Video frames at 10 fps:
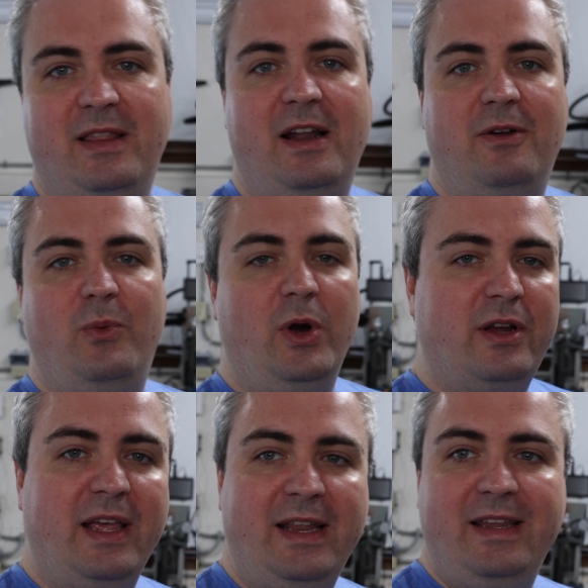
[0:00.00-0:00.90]
that'll
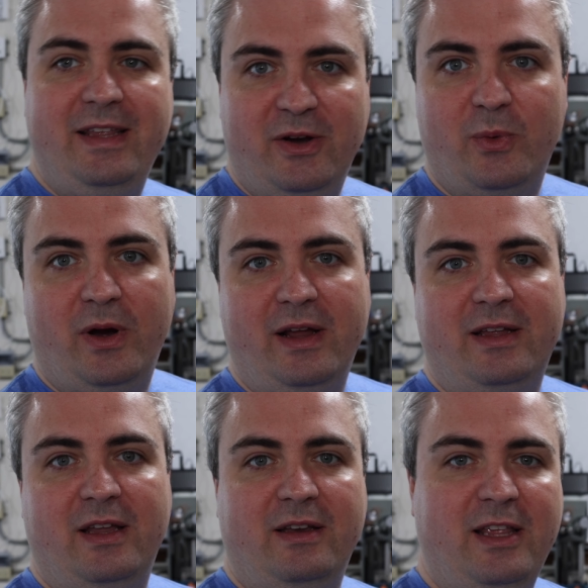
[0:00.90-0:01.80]
work in here where I
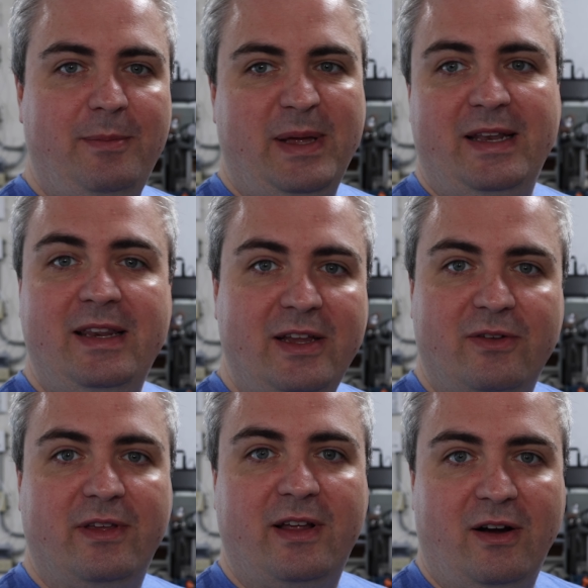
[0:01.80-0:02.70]
can keep it
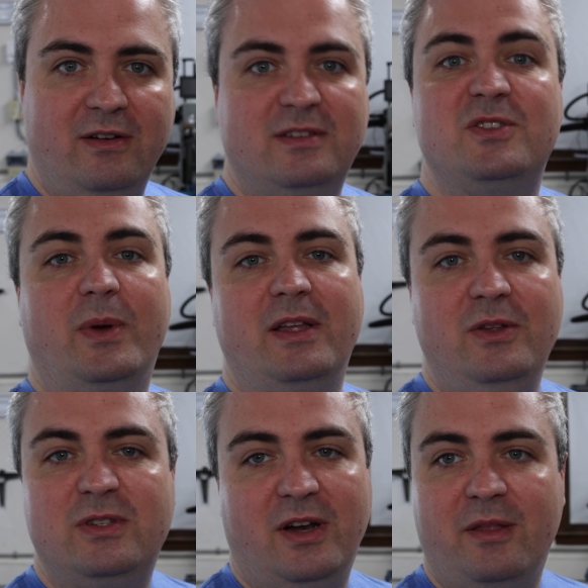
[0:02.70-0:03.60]
near the cars so I
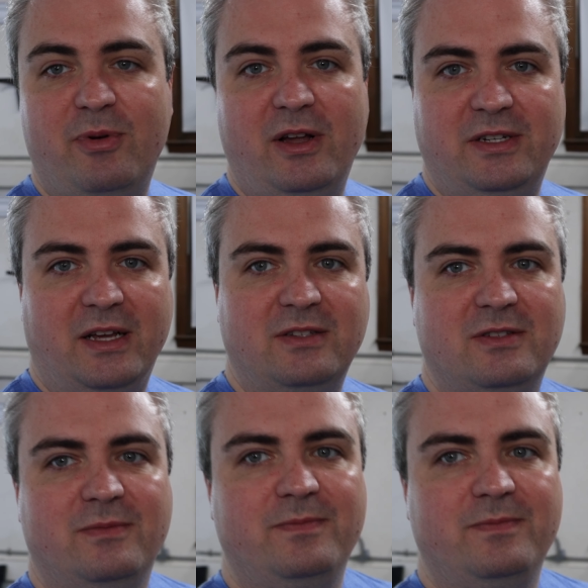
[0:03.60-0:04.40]
can use it on the projects.